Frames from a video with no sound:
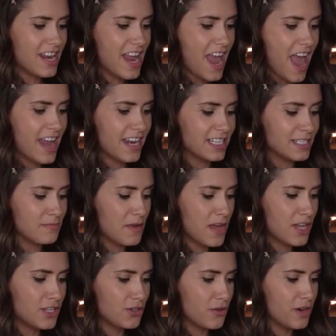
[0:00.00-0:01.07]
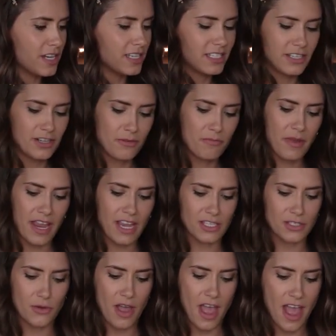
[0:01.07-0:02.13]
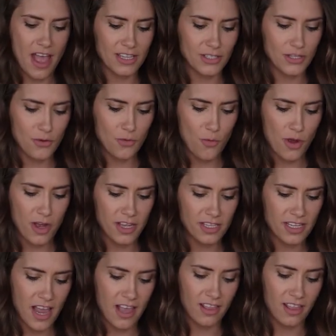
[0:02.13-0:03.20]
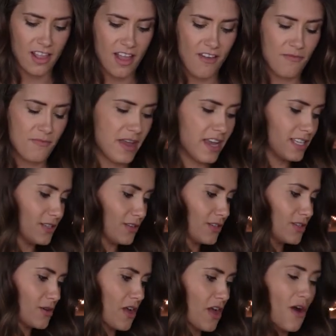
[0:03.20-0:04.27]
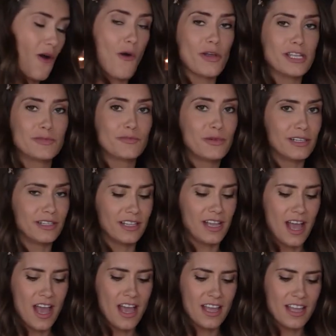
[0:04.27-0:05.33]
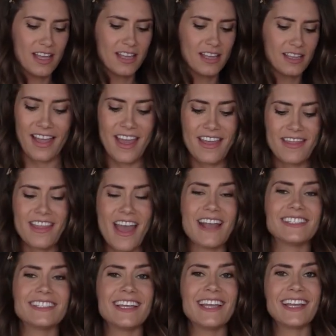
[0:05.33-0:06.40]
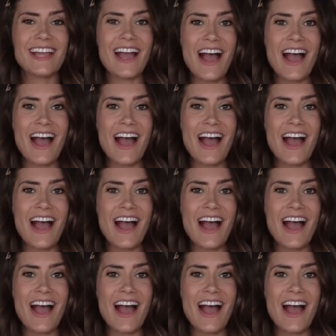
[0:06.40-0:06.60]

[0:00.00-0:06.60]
can add as much or as little basil as you want. I love basil, so I always put a lot. And that's it,